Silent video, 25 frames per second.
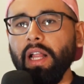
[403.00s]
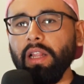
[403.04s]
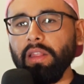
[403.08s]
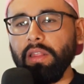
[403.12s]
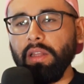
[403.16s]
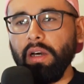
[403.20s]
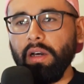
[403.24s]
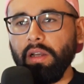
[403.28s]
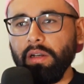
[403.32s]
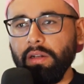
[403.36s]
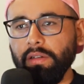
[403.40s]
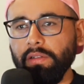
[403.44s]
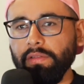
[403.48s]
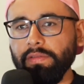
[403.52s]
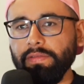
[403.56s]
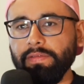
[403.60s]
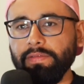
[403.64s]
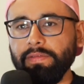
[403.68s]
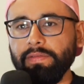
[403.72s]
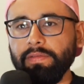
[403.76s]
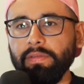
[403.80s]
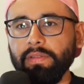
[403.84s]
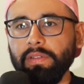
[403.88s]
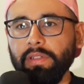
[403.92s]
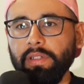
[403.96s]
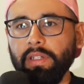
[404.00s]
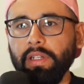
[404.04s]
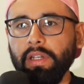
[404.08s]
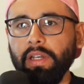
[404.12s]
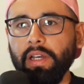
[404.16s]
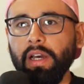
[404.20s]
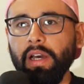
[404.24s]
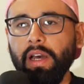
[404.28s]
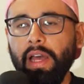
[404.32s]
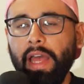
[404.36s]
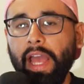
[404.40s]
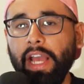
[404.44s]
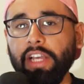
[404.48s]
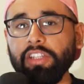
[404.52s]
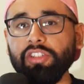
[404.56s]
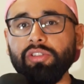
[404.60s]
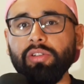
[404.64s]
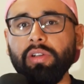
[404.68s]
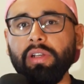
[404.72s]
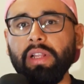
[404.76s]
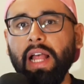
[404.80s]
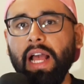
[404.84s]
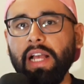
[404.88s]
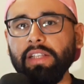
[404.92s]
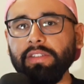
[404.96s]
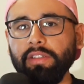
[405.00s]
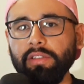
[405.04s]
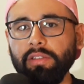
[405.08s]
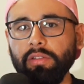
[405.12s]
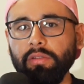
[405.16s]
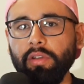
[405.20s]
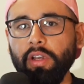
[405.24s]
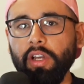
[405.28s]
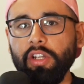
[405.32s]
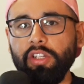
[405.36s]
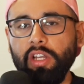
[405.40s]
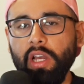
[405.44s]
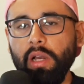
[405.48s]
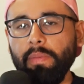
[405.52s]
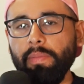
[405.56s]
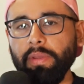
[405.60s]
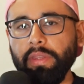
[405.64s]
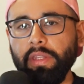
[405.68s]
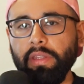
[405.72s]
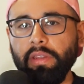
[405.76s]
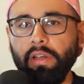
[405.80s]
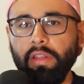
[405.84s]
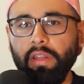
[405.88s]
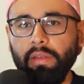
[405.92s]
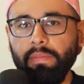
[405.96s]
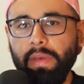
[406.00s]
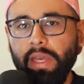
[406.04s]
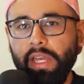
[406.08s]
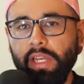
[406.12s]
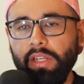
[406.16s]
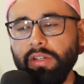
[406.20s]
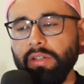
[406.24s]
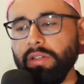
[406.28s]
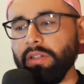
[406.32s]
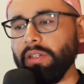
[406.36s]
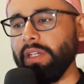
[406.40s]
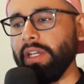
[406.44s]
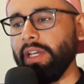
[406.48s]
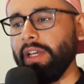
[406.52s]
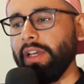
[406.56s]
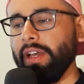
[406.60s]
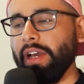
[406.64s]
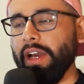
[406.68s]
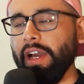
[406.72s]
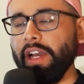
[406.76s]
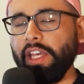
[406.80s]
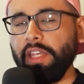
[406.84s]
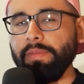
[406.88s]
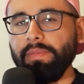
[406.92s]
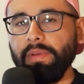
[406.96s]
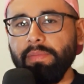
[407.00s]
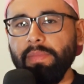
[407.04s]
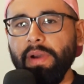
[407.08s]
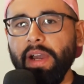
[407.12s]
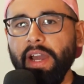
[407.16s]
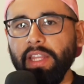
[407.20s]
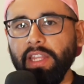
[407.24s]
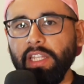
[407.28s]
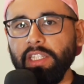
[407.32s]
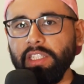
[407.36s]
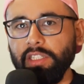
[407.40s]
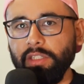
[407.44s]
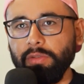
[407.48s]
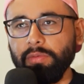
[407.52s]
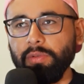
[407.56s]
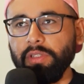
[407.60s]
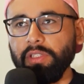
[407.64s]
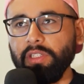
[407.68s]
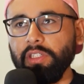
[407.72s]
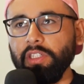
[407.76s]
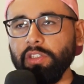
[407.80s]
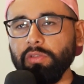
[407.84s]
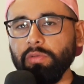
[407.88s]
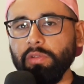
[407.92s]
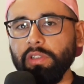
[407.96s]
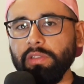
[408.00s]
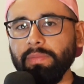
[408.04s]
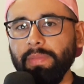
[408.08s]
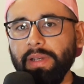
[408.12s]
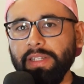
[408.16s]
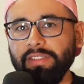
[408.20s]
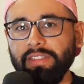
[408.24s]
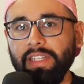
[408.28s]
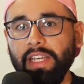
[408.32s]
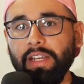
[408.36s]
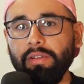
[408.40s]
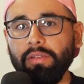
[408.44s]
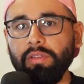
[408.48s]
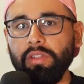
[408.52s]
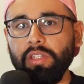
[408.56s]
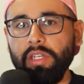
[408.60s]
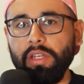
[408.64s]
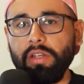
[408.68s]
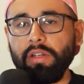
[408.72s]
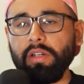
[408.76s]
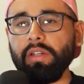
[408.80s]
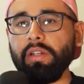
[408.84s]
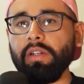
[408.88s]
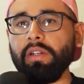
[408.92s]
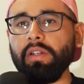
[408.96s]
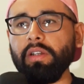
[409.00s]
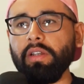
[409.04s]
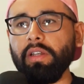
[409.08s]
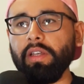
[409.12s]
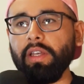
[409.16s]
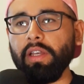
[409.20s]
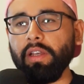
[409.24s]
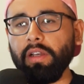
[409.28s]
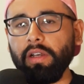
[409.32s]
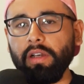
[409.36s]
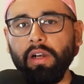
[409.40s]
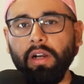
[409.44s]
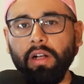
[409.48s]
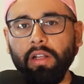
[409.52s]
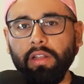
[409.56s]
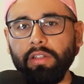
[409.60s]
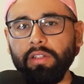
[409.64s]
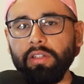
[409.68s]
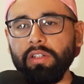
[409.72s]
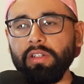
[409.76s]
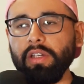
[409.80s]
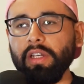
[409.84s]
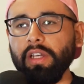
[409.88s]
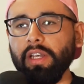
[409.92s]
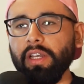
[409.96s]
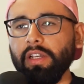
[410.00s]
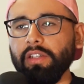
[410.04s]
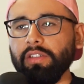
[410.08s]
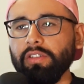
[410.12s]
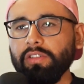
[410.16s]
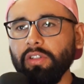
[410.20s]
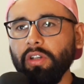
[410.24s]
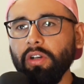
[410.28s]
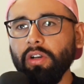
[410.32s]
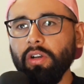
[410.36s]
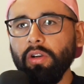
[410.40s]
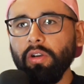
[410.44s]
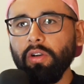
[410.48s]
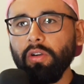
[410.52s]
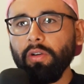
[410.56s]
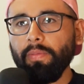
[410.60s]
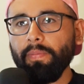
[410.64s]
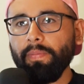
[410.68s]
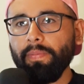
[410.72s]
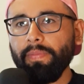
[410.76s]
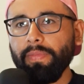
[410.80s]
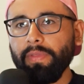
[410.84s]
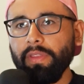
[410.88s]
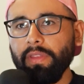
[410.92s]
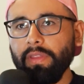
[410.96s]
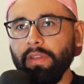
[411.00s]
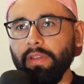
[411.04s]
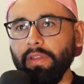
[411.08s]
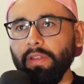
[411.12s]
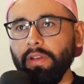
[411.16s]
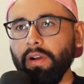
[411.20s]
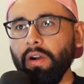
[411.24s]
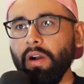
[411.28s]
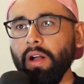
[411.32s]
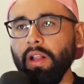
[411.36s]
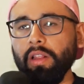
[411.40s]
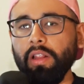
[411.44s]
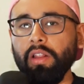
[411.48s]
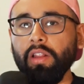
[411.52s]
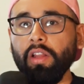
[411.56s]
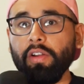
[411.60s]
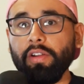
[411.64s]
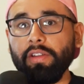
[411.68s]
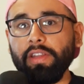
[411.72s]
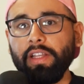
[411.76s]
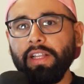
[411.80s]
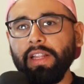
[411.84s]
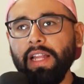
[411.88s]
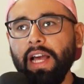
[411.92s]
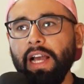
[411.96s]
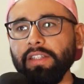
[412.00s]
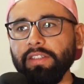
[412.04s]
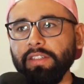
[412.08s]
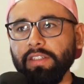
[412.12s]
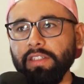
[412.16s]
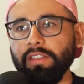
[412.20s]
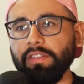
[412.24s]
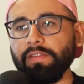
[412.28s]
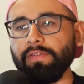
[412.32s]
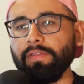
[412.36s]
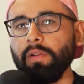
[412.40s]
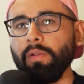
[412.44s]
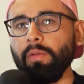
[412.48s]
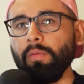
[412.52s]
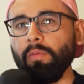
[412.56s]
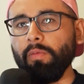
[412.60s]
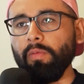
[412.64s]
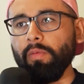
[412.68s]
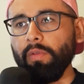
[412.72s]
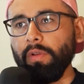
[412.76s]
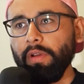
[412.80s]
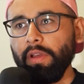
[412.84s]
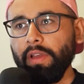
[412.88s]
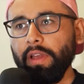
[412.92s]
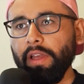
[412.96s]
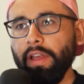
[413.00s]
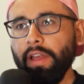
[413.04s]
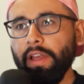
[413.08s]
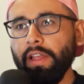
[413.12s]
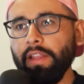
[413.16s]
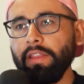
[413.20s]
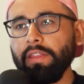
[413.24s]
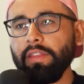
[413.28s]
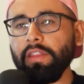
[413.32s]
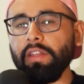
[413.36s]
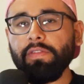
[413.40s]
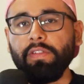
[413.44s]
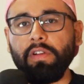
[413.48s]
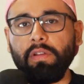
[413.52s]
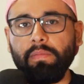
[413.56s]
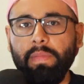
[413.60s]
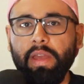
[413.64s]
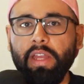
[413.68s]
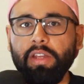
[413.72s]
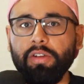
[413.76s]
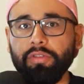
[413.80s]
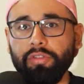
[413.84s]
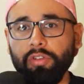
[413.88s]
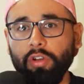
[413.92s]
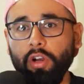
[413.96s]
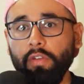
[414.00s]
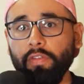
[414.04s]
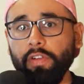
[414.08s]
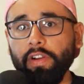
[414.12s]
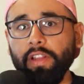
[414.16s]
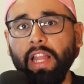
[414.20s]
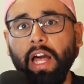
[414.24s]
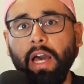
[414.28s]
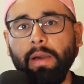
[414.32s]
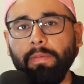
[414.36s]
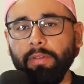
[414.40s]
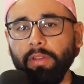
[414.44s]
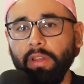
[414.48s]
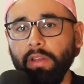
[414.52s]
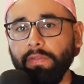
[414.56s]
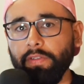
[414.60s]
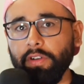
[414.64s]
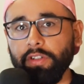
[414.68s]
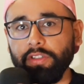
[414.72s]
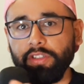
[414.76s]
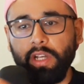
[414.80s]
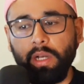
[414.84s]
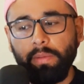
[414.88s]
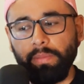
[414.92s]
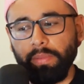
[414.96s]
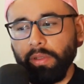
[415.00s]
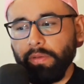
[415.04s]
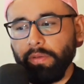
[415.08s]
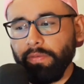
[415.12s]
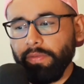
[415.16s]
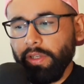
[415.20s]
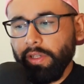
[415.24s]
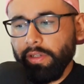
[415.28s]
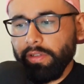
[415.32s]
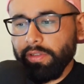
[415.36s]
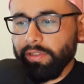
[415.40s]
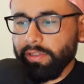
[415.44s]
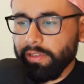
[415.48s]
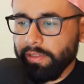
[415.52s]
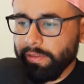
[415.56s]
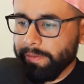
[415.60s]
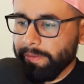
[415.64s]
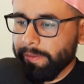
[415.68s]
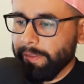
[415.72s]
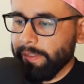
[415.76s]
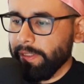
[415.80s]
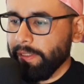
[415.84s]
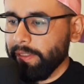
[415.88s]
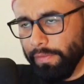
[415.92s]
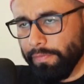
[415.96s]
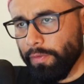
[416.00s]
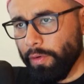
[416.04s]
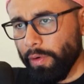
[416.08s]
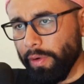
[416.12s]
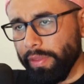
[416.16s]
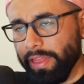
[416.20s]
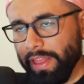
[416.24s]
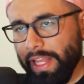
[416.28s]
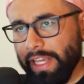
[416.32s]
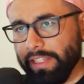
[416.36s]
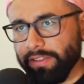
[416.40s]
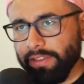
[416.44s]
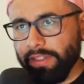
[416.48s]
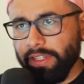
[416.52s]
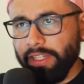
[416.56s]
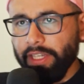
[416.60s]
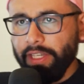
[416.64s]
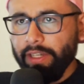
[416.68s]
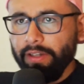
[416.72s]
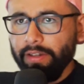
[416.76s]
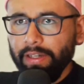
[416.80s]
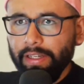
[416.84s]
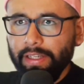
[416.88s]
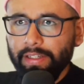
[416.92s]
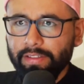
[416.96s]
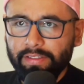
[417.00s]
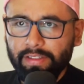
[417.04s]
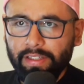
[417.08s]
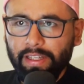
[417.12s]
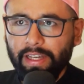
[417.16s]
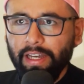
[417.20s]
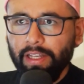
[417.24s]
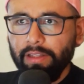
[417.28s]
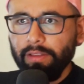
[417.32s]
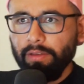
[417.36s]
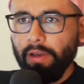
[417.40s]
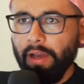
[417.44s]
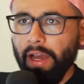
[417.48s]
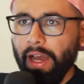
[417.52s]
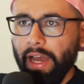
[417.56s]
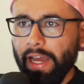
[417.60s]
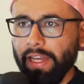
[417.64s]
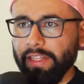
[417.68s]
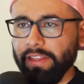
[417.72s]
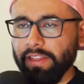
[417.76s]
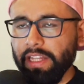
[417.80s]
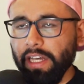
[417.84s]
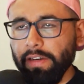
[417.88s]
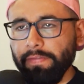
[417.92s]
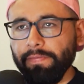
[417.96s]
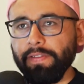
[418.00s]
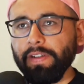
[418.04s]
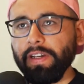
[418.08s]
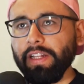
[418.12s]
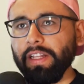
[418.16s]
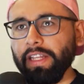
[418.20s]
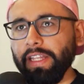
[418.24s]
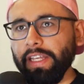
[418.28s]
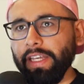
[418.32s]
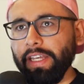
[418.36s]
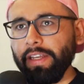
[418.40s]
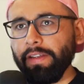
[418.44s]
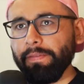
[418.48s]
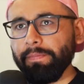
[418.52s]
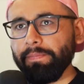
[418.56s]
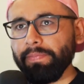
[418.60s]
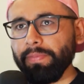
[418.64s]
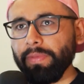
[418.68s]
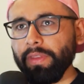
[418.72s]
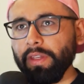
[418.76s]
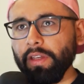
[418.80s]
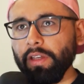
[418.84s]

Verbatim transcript: a lot of uh, extra classes to catch up with another major. Uh, keep in mind that this was this was my second year in college, so a lot of the classes from in different majors overlap for the first couple of years. The fourth lesson here is that I definitely